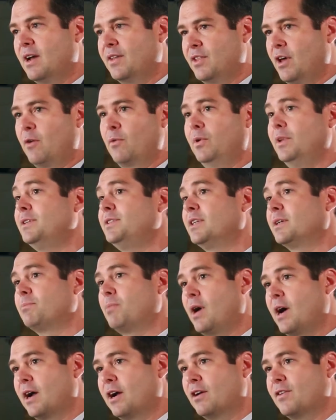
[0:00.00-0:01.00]
And the
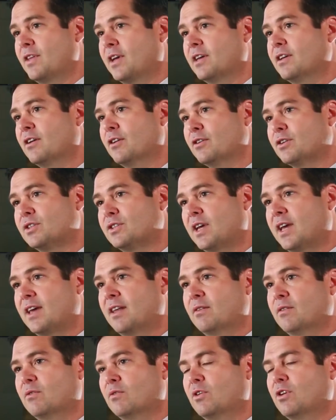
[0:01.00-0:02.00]
unrealistic buyer, they can
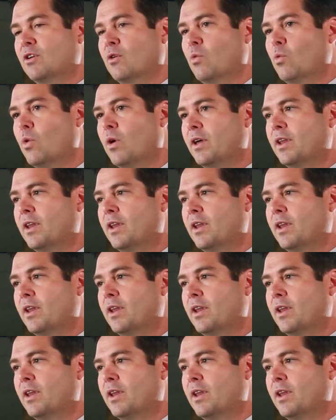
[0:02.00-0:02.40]
understand,